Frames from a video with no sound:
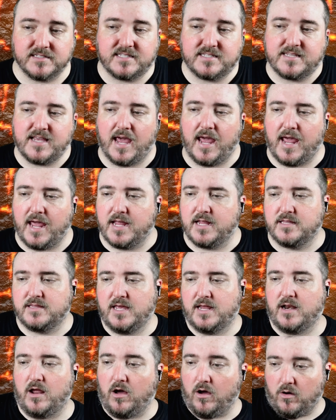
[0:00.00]
saying
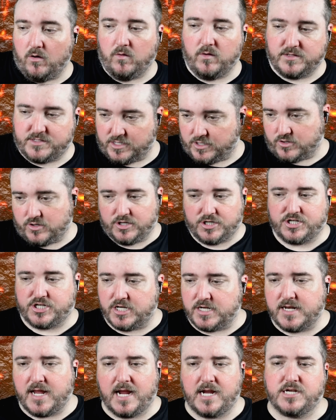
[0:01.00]
that, oh, it's a
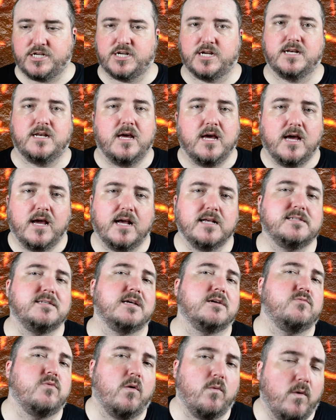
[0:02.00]
Christian nation, it's
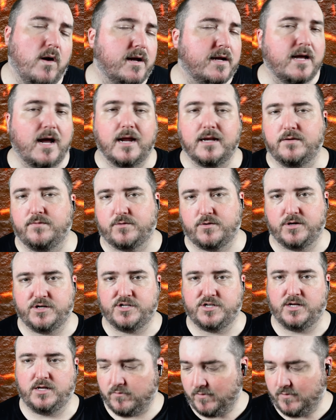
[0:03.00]
like, well, what kind of Christian?